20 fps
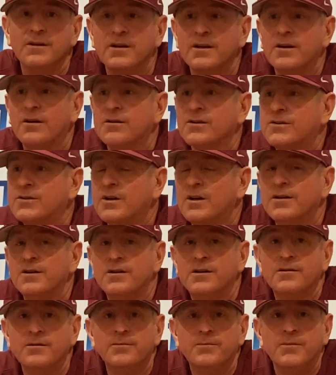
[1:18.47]
And then all of a
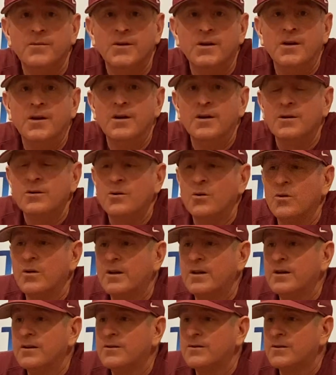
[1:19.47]
sudden you're going
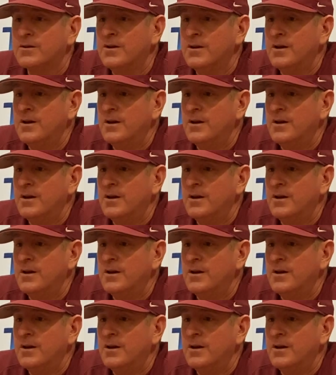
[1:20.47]
against